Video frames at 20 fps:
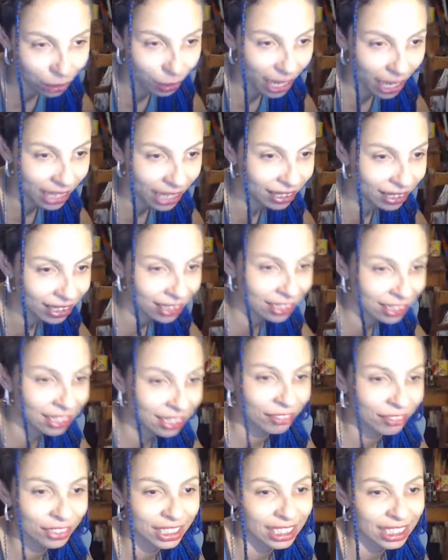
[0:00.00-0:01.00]
pattern that
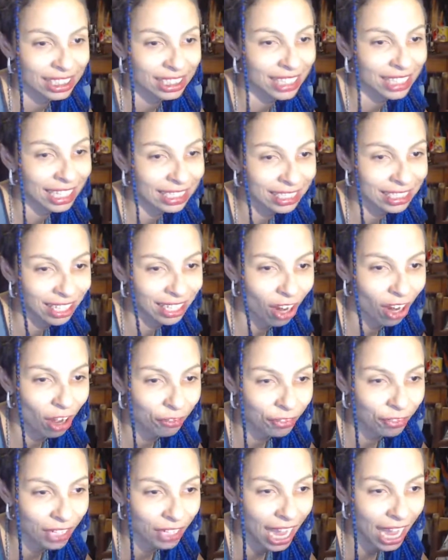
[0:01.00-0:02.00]
delivers insights that are
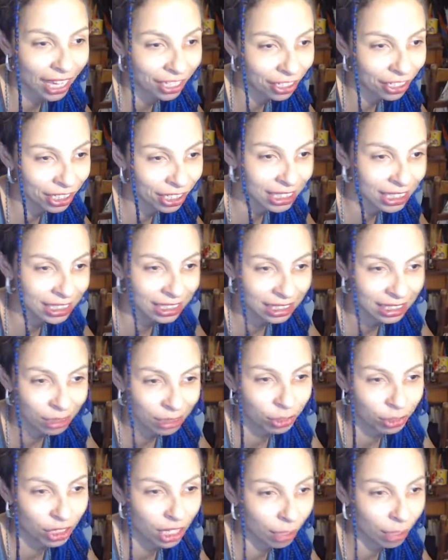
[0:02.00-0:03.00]
often accurate and
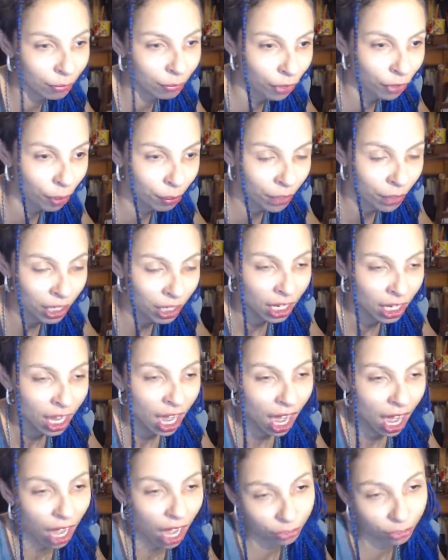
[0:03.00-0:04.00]
seem to come from
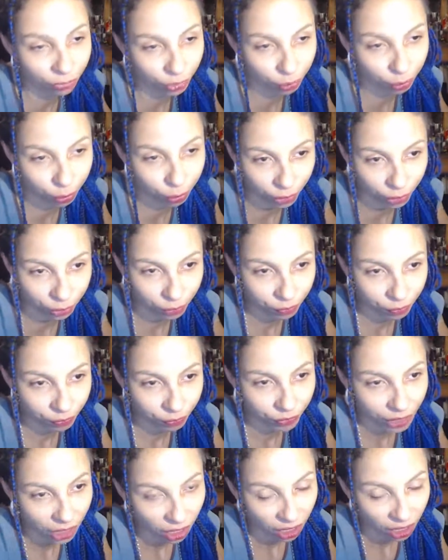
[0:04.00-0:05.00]
out of the blue.
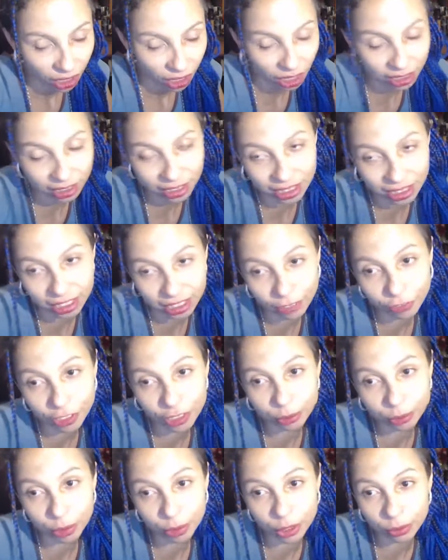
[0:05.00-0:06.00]
That's the
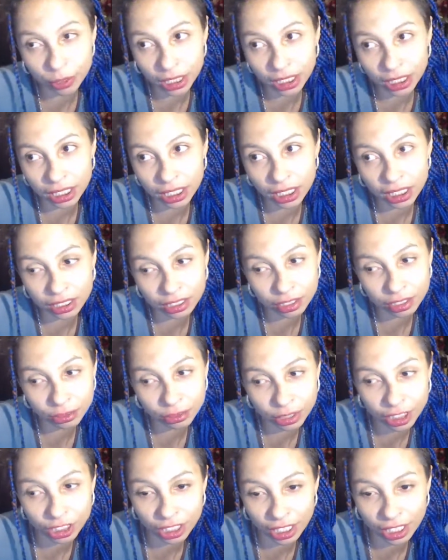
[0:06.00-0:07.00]
difference between
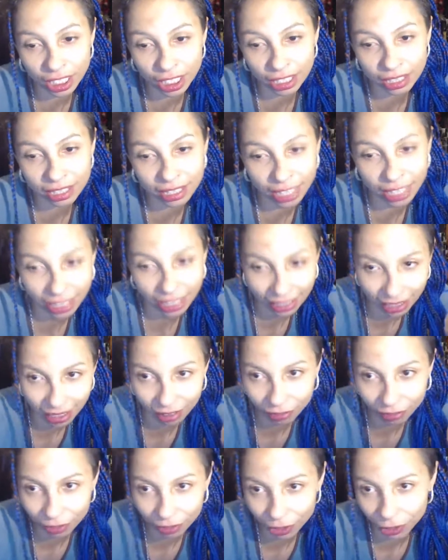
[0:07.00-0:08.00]
intuition and
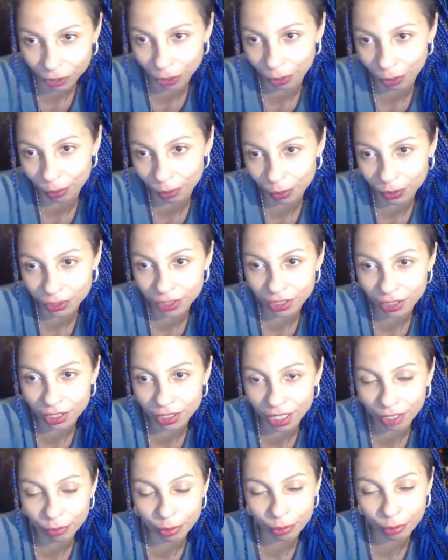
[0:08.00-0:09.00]
thinking, for example. So a
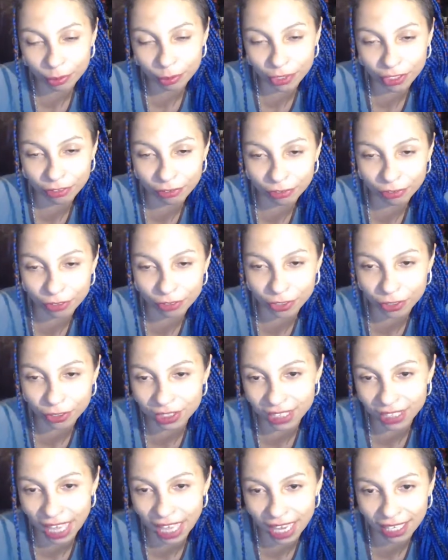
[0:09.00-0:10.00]
lot of people
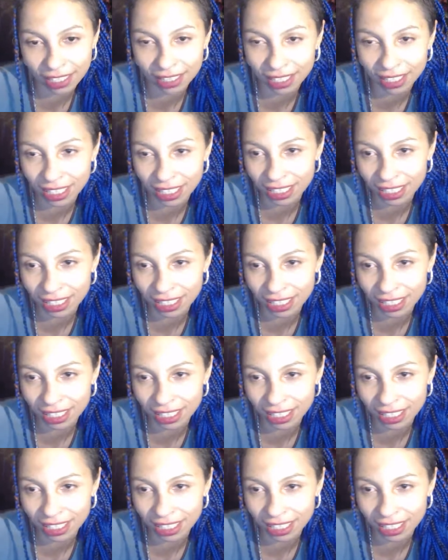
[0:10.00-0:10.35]
confuse that and